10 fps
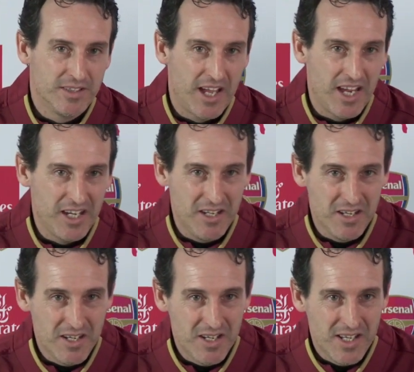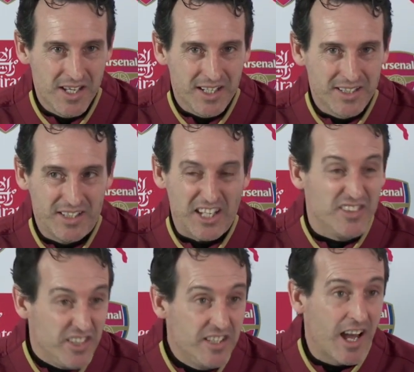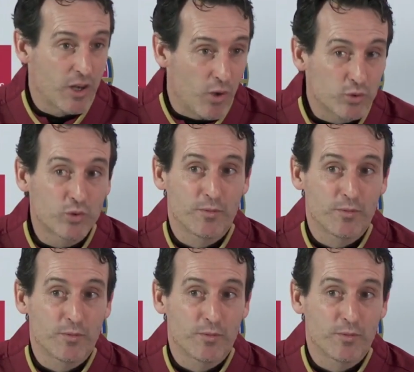they did a lot